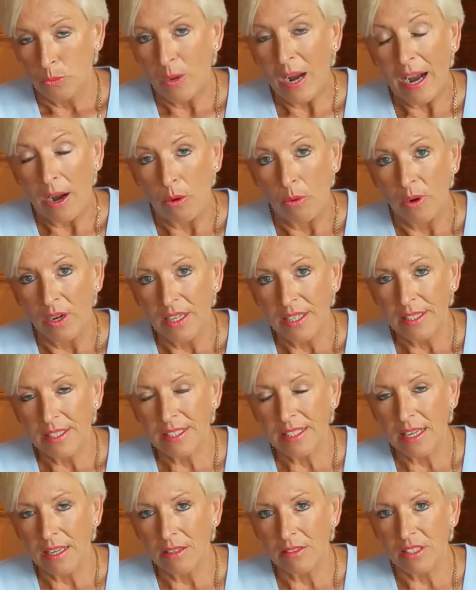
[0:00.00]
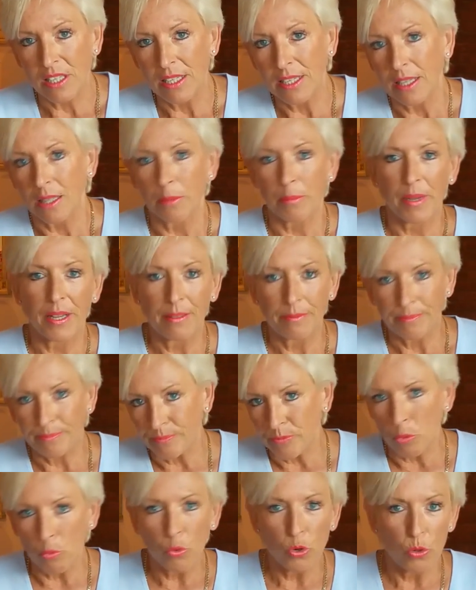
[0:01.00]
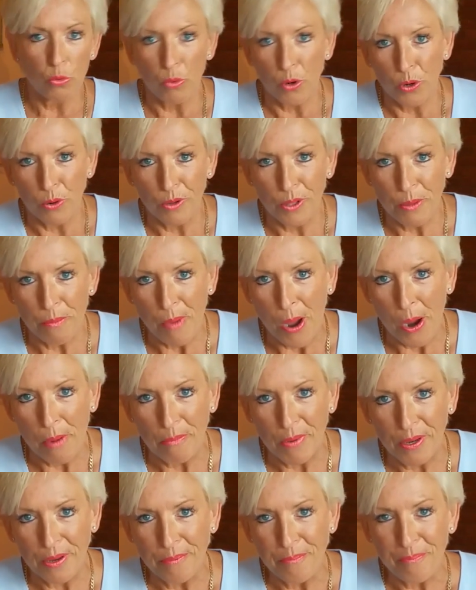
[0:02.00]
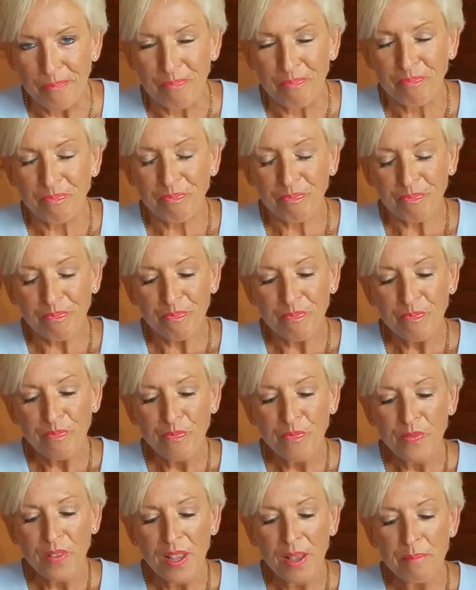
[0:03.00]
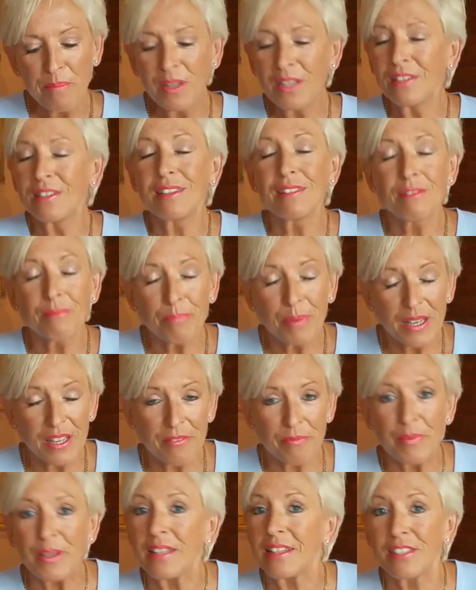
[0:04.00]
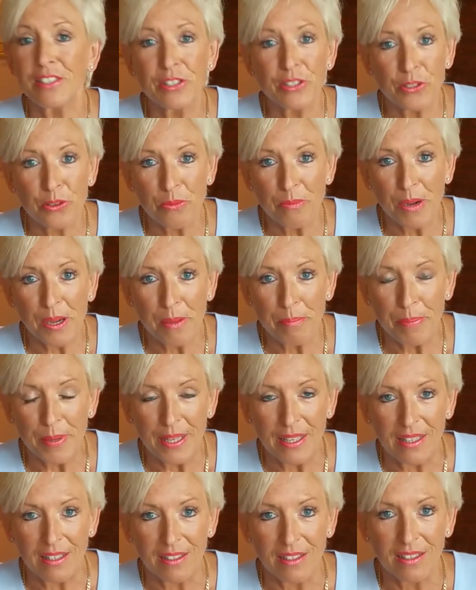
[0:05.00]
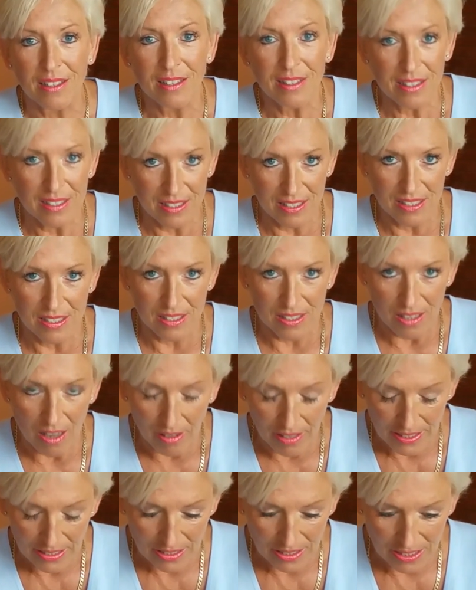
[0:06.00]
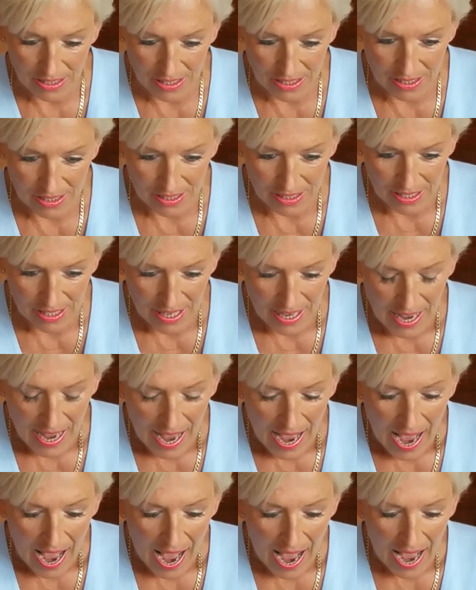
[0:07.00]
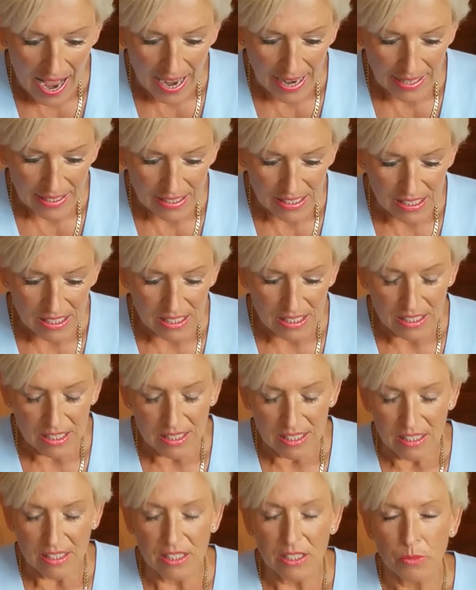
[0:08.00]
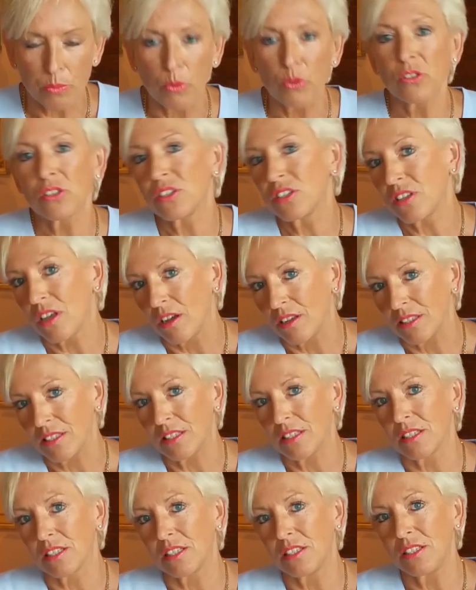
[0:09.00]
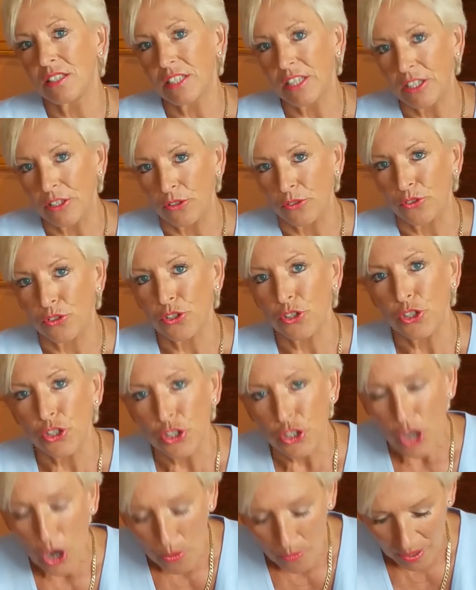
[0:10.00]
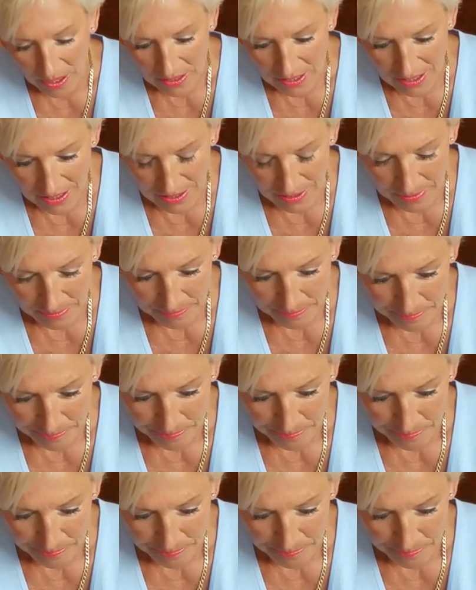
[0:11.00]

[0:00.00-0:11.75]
Wow, sounds a little bit woo-woo at the moment, but believe me, this is not my opinion, this is science. And this is what science continues to show us.